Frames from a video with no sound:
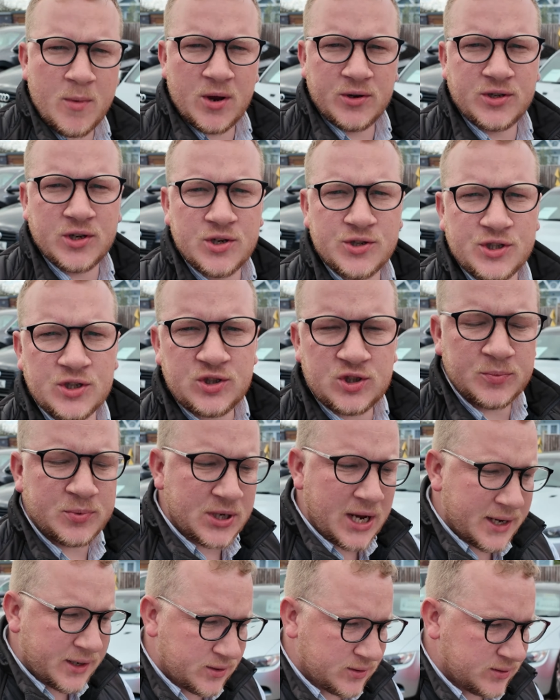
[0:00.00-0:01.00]
Motors YouTube
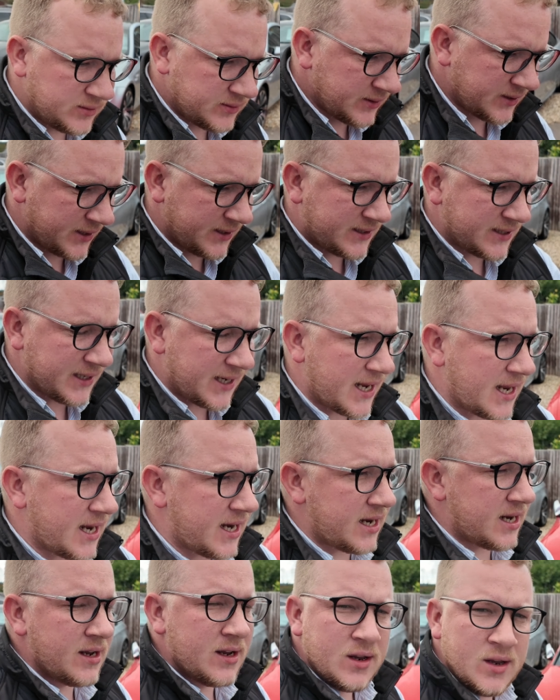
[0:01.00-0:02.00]
channel, and
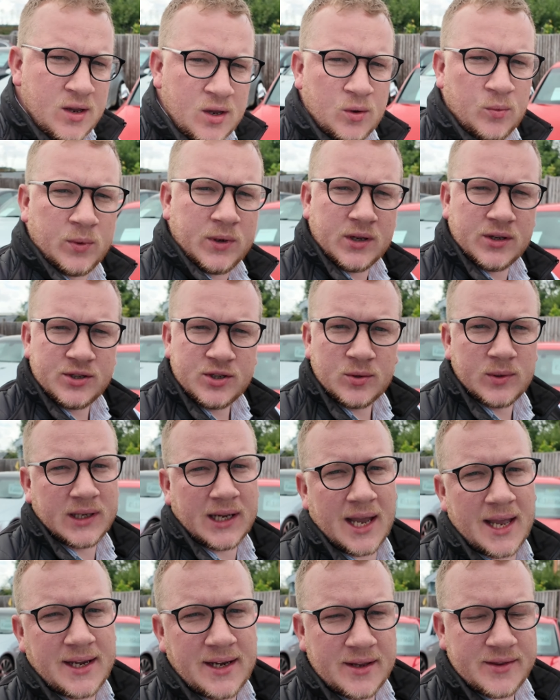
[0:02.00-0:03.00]
today we are doing
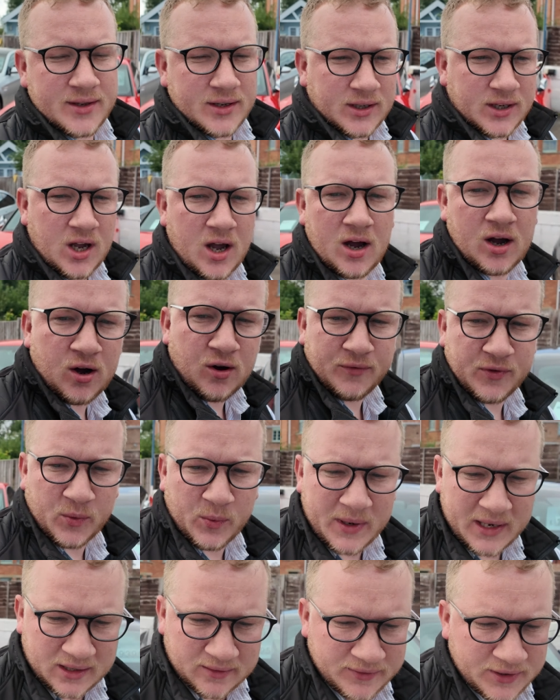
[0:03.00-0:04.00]
another car of the
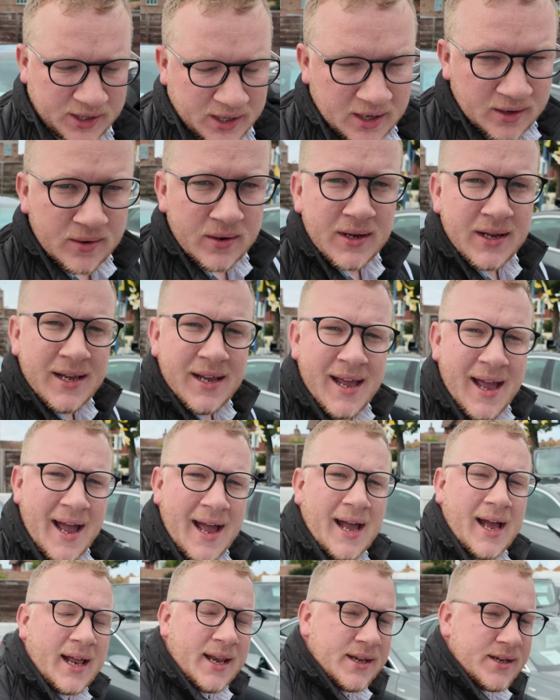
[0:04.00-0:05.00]
week video,
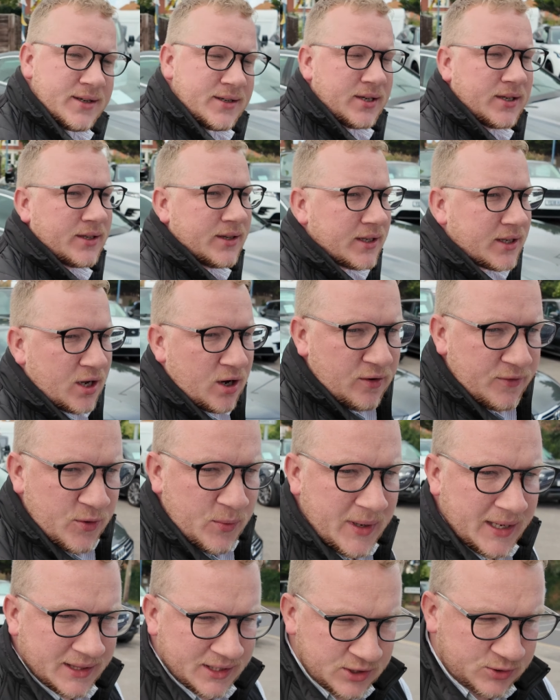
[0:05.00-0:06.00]
and the car of the
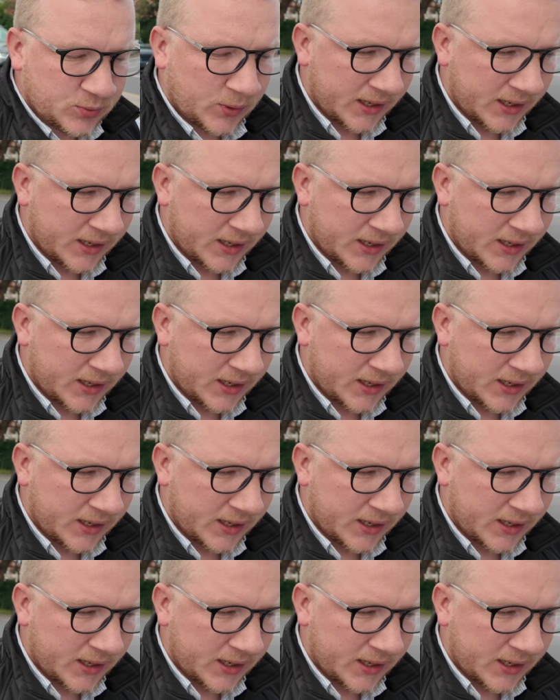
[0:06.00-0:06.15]
week this